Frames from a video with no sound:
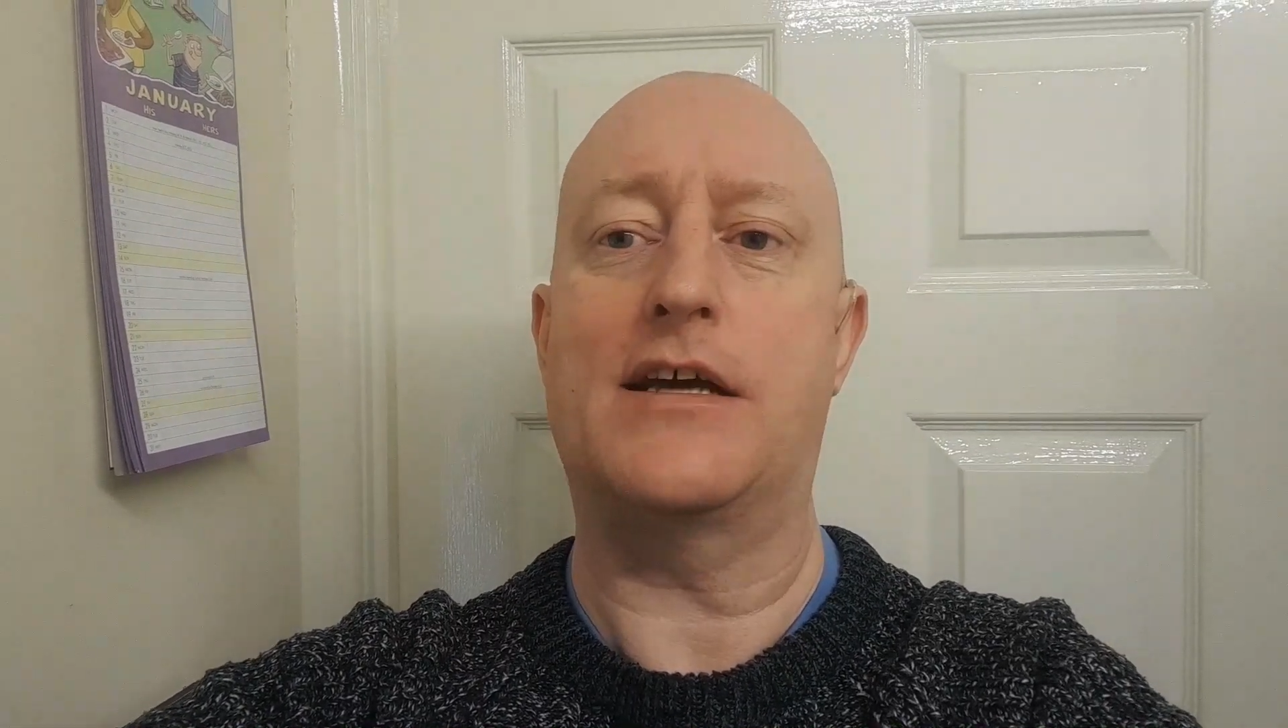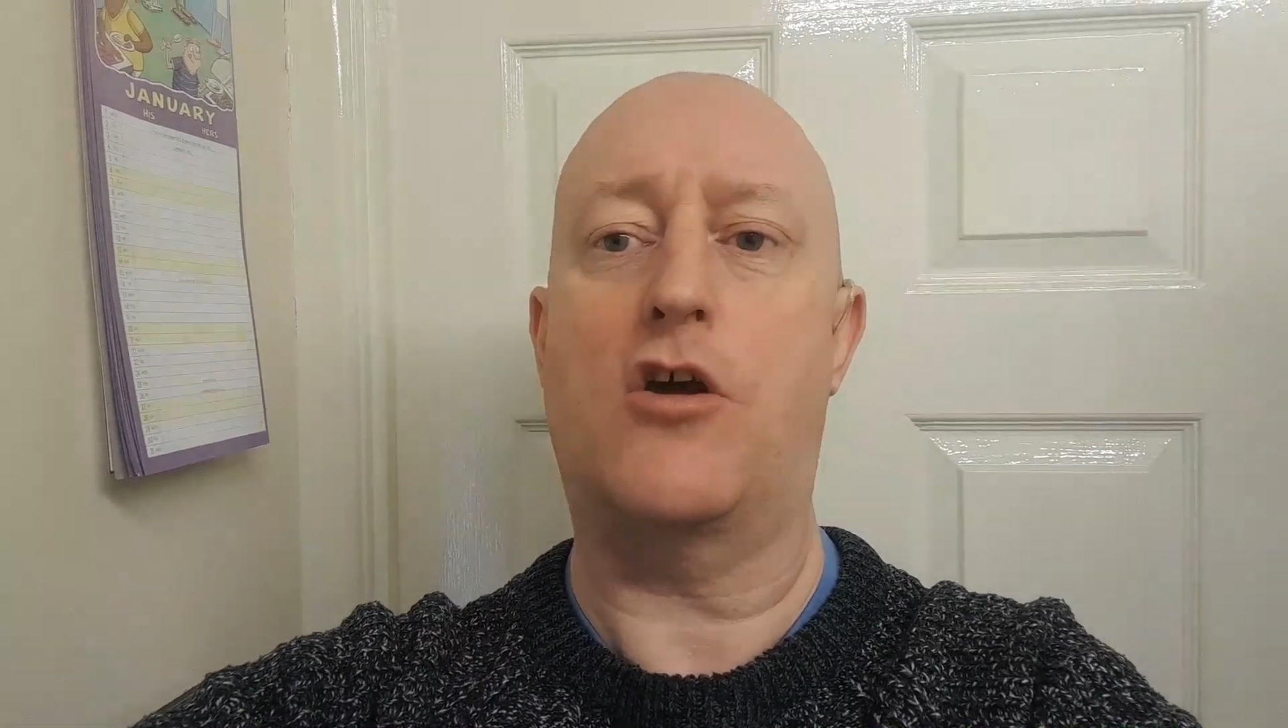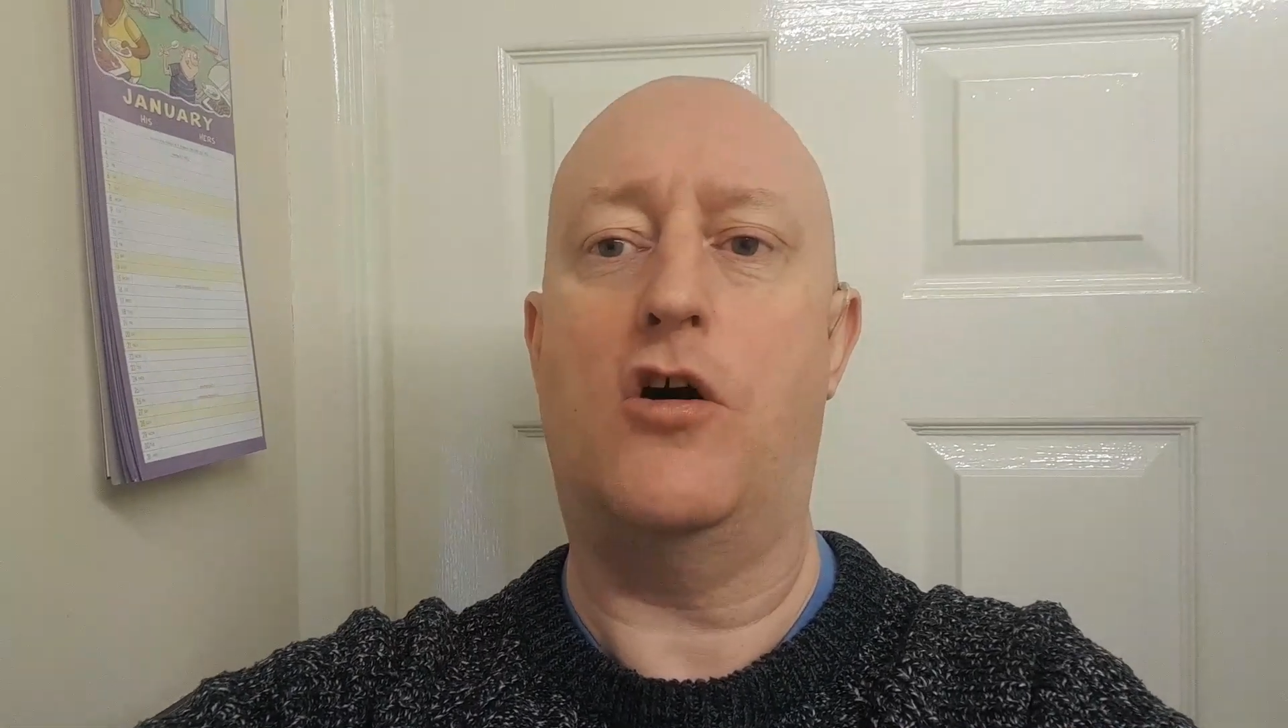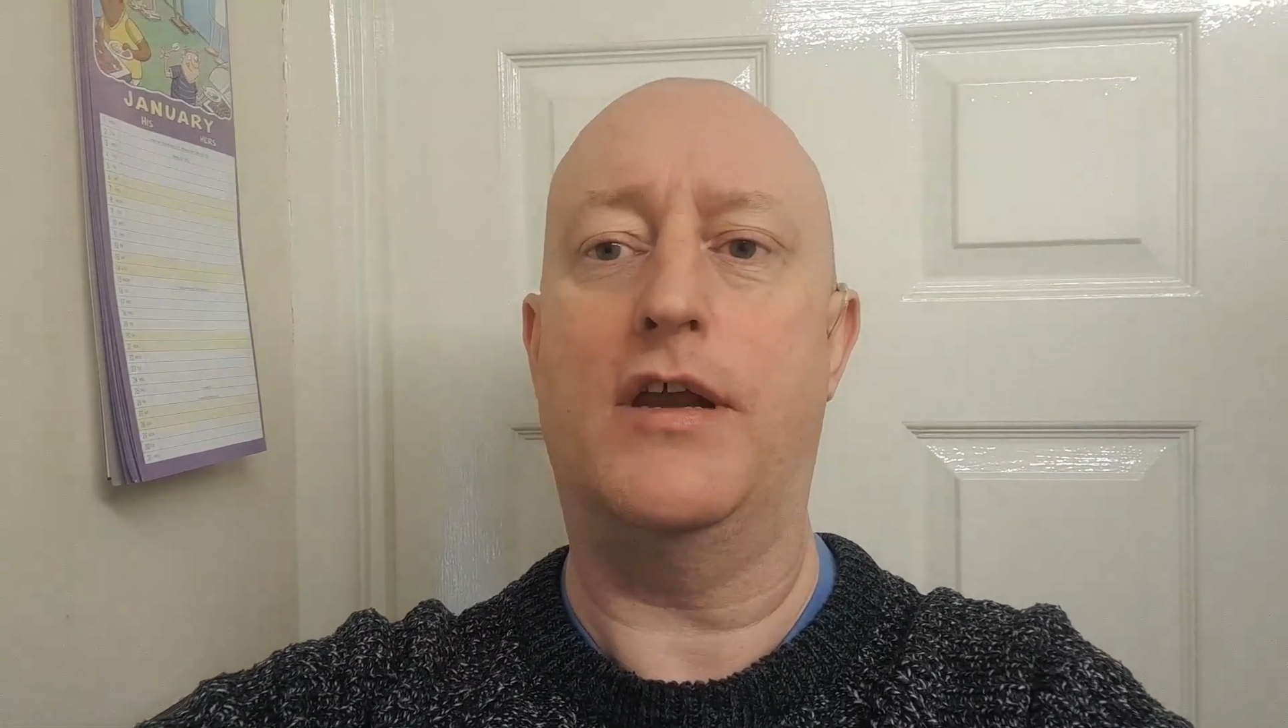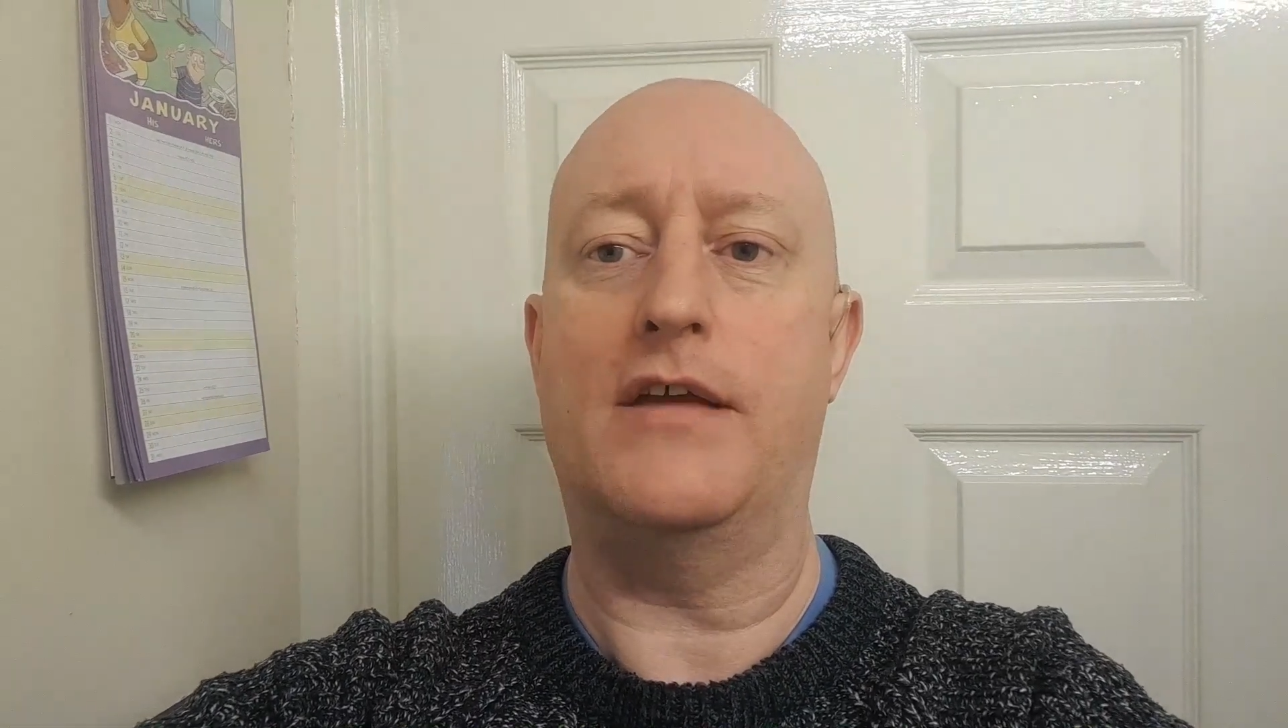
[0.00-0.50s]

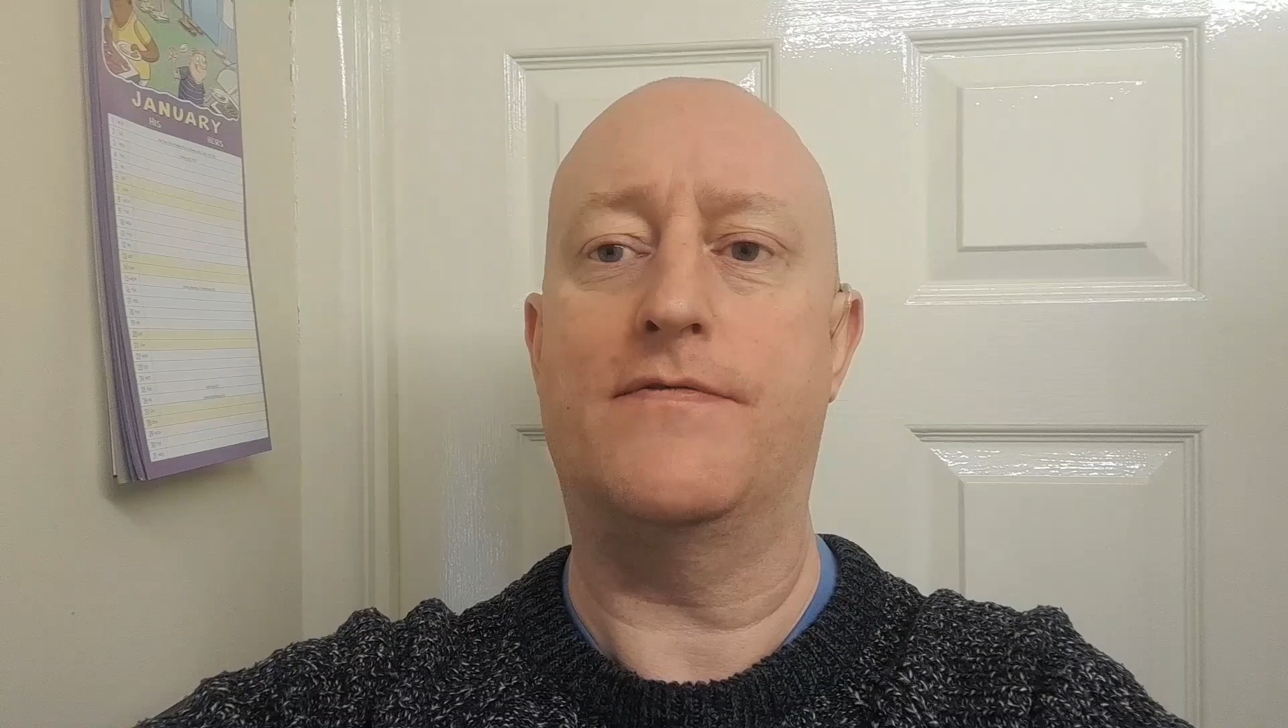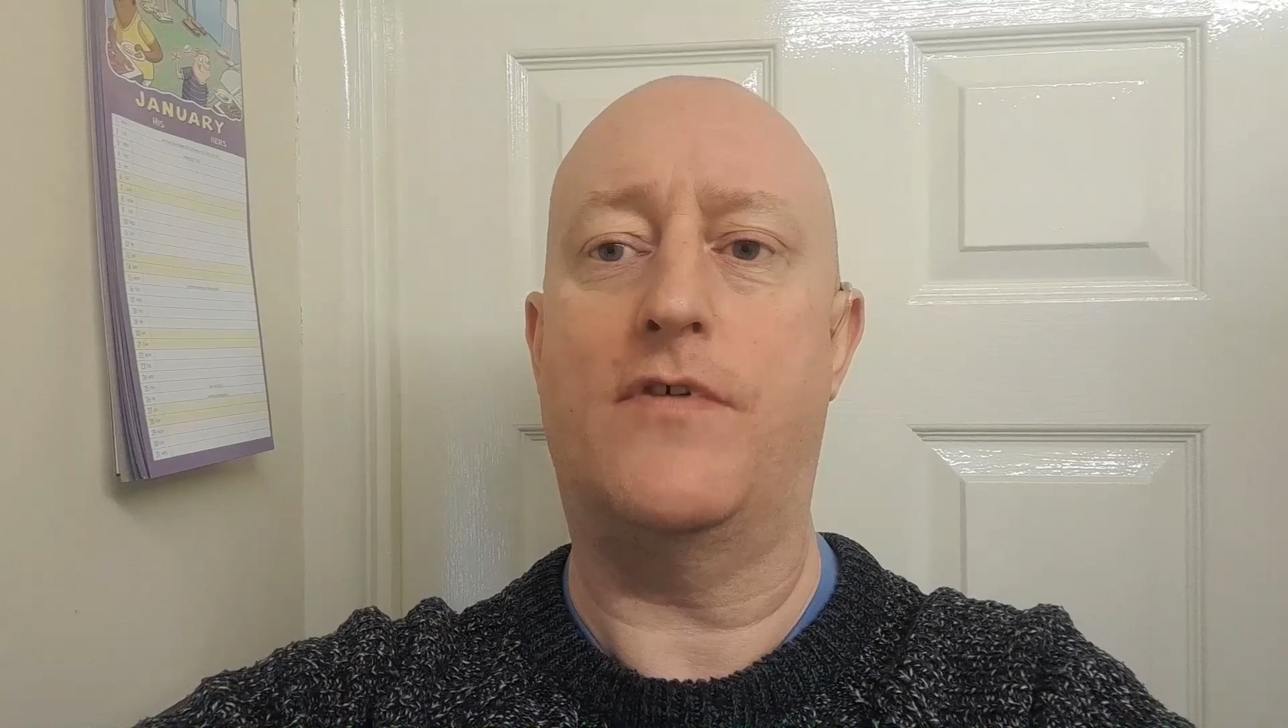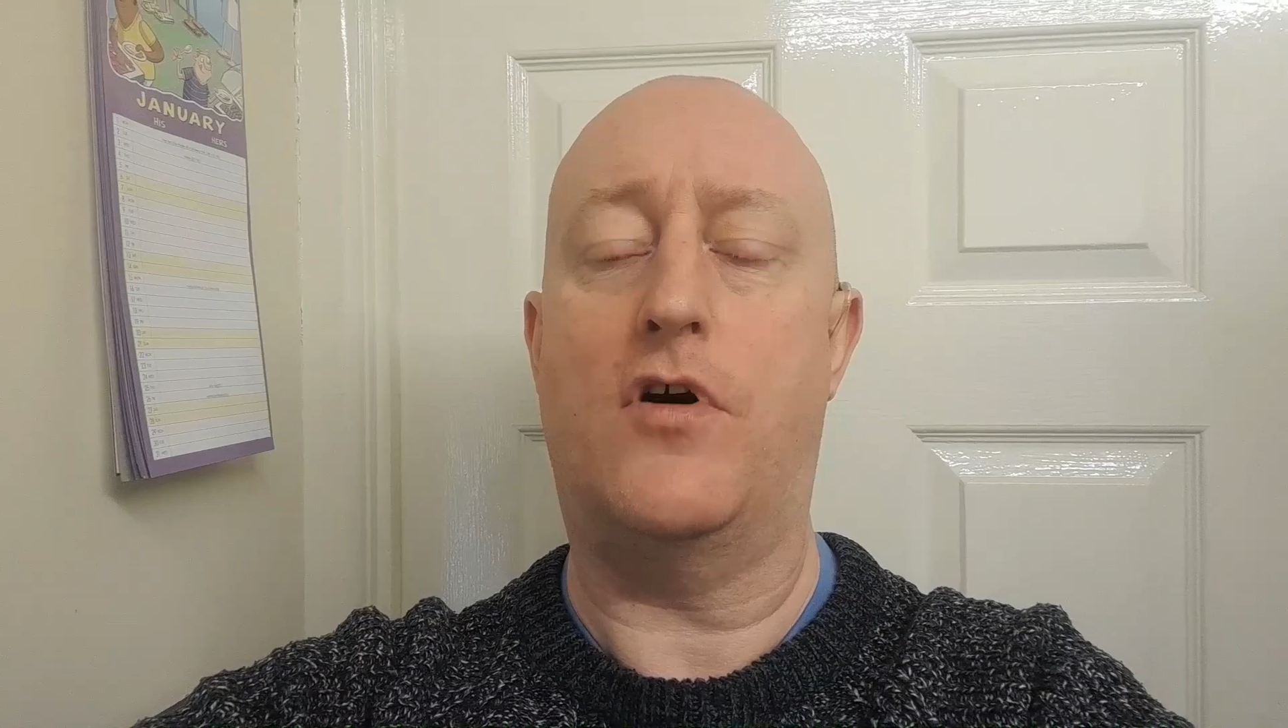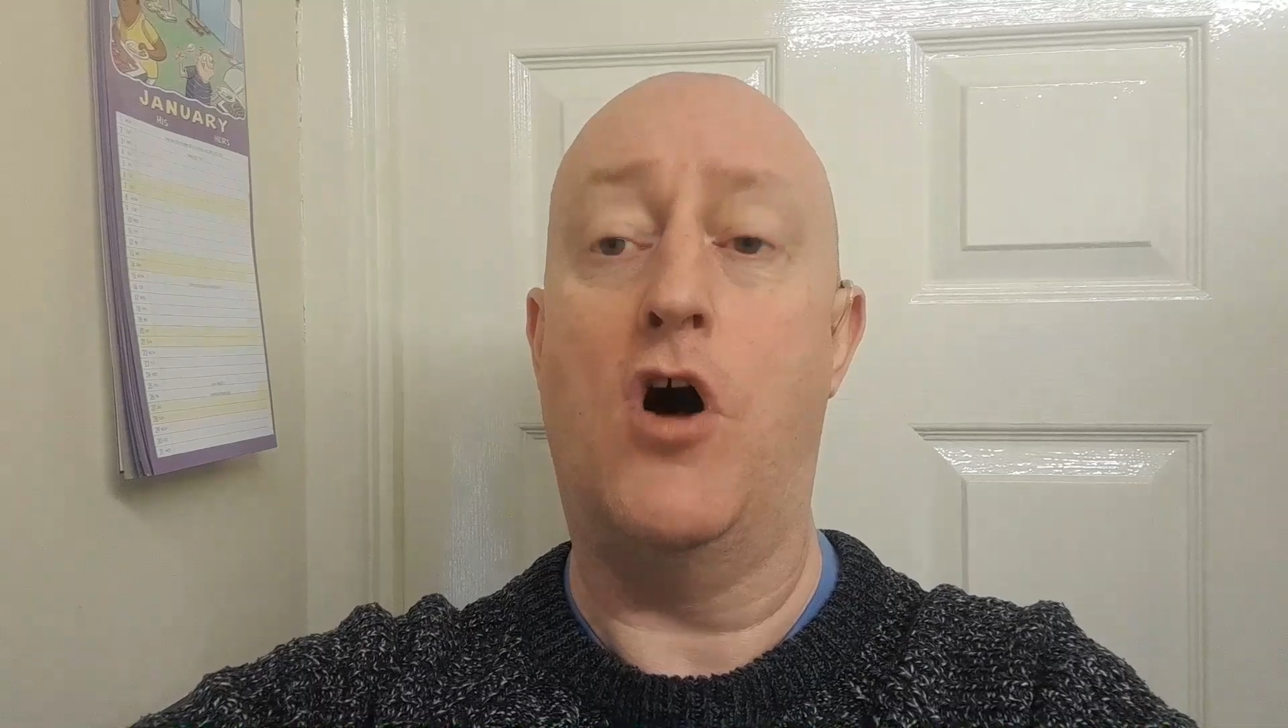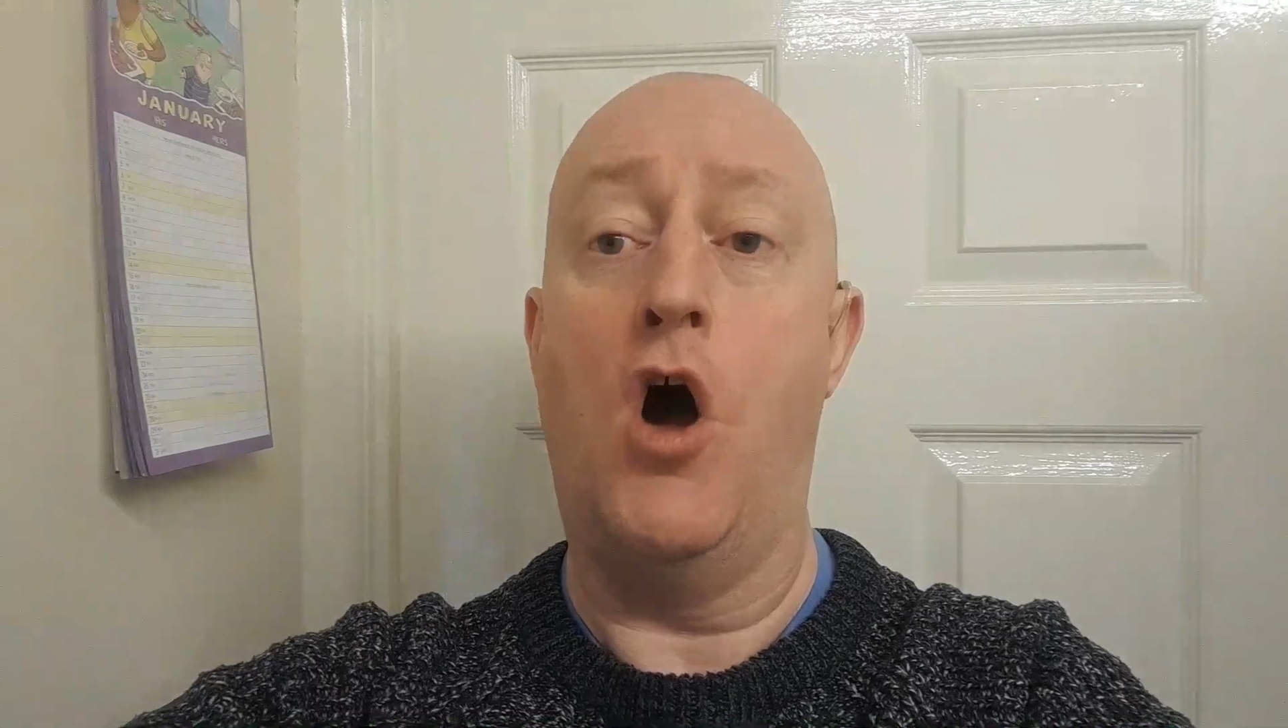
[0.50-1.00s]
calling
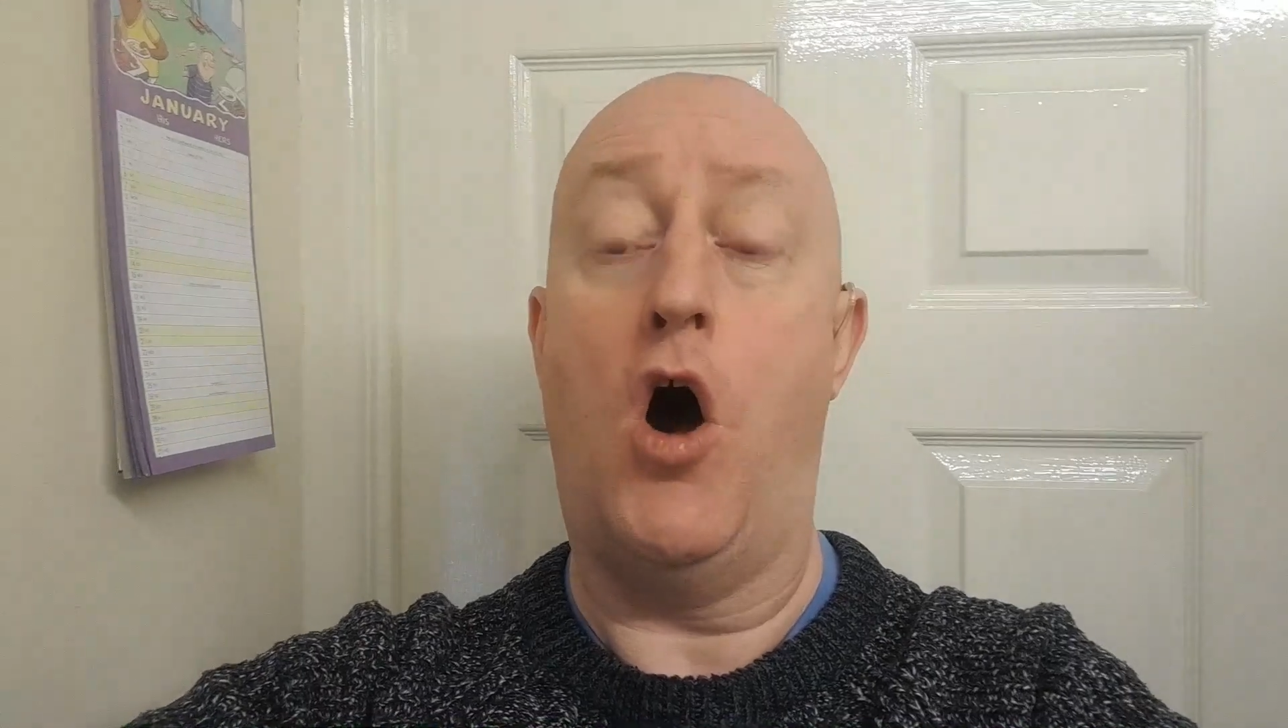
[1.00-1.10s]
for